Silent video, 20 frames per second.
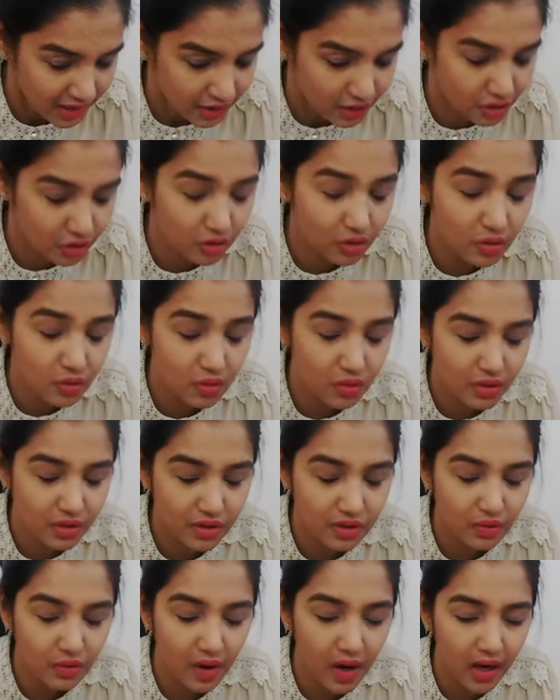
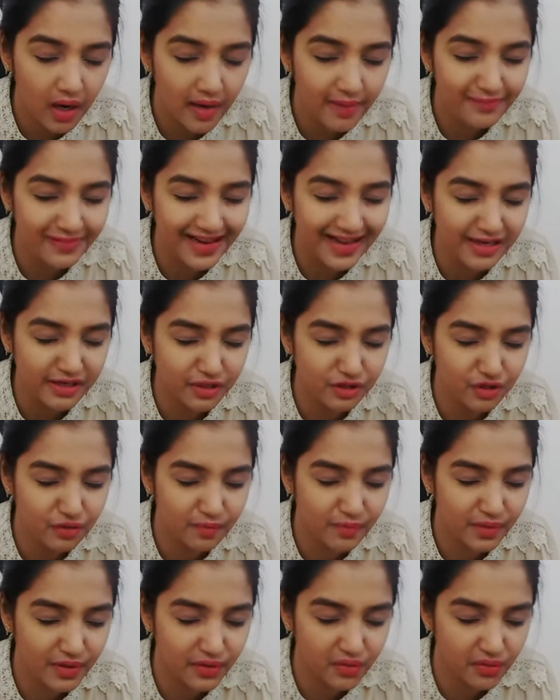You are planning
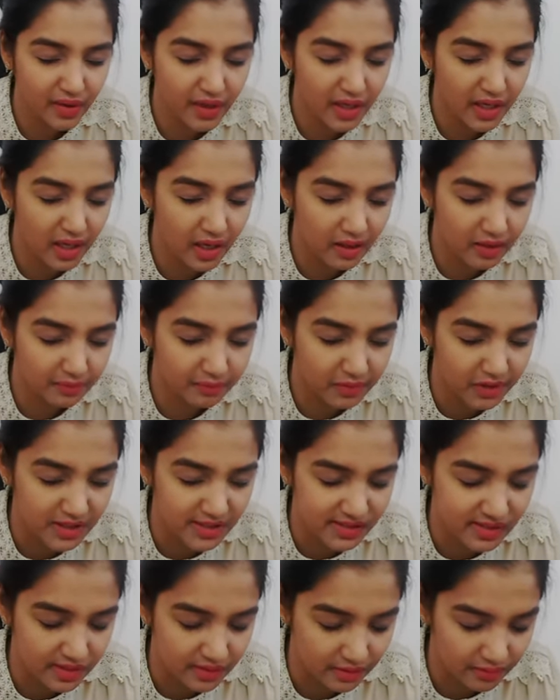to betray a
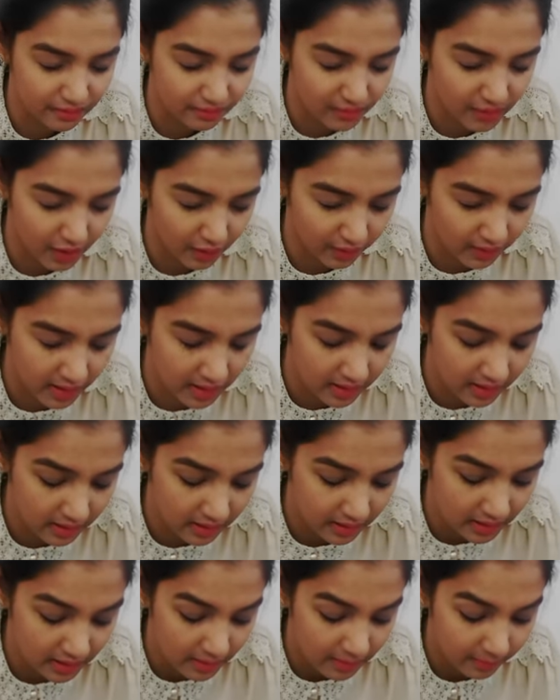person, okay?